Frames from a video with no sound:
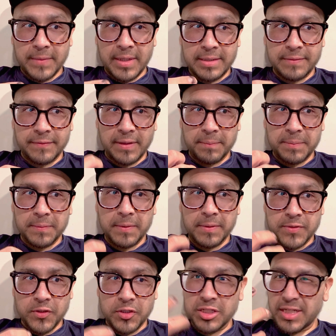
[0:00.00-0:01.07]
developed a
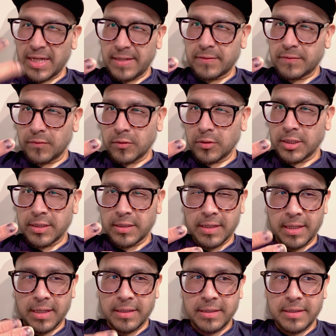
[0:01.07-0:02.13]
certain taste for it that